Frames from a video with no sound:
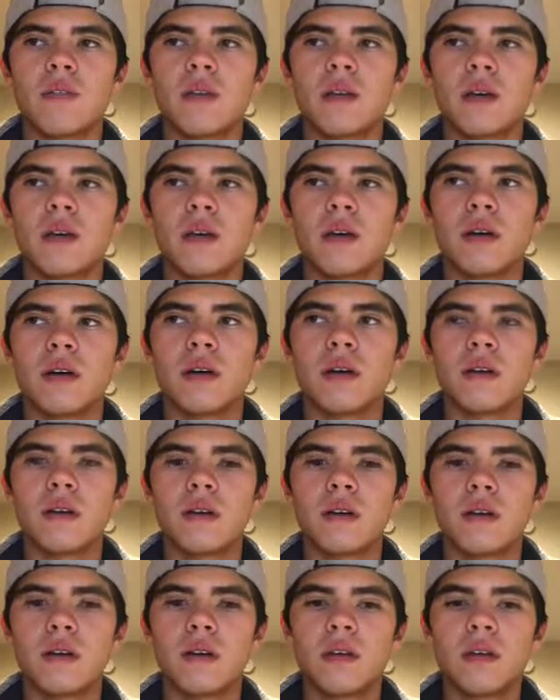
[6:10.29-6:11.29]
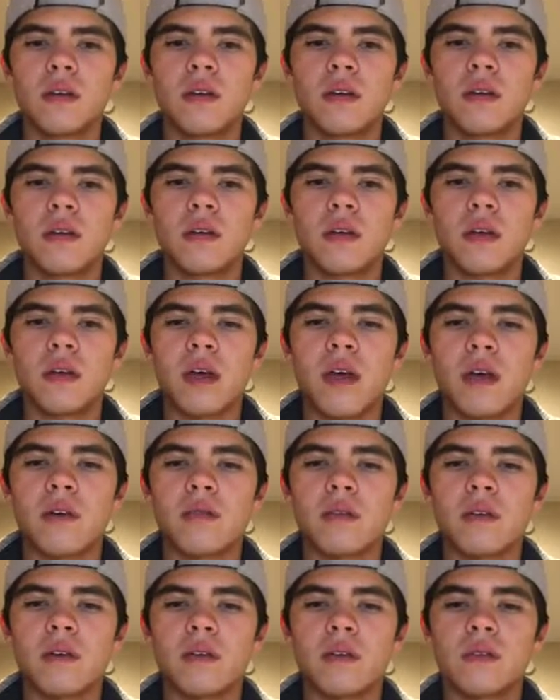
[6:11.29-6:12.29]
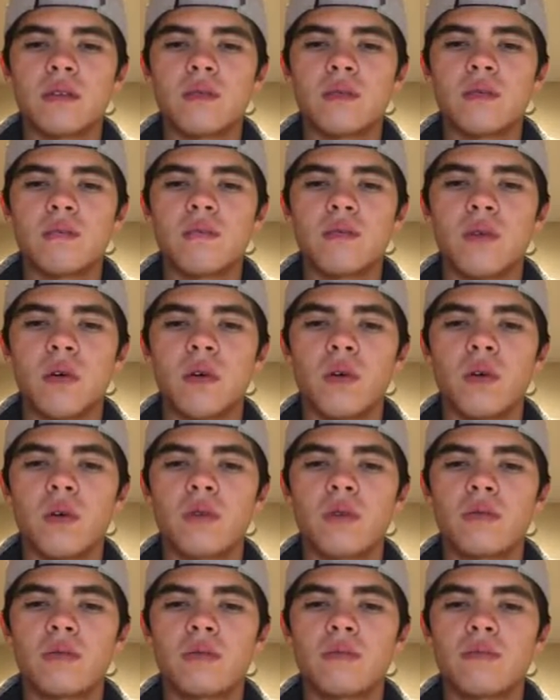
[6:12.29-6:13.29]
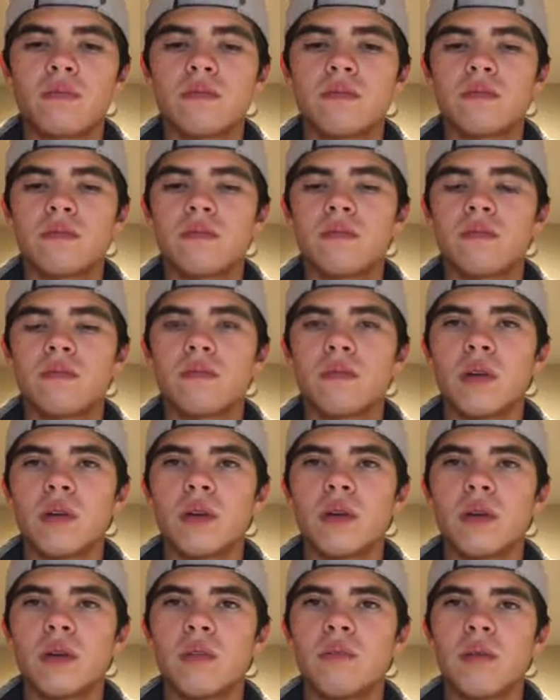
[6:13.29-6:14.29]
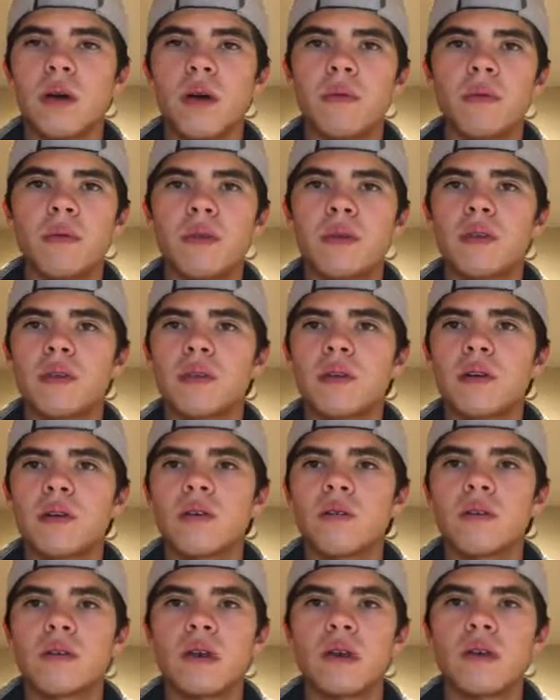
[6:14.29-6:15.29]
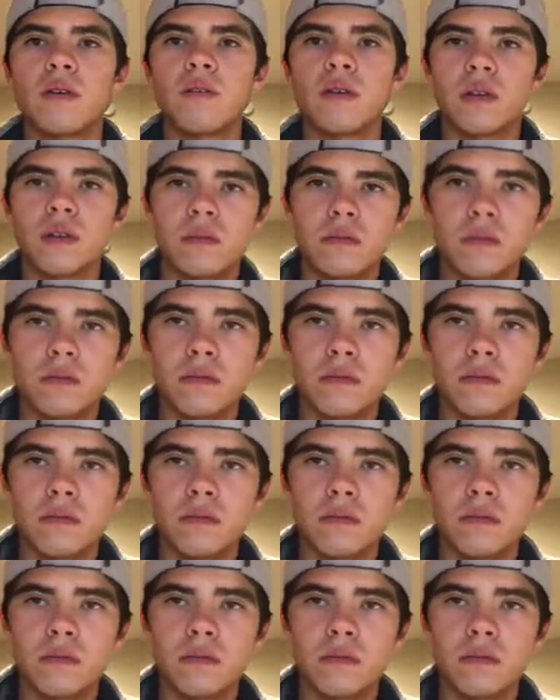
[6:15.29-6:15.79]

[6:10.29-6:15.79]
They're having more population growth than ever.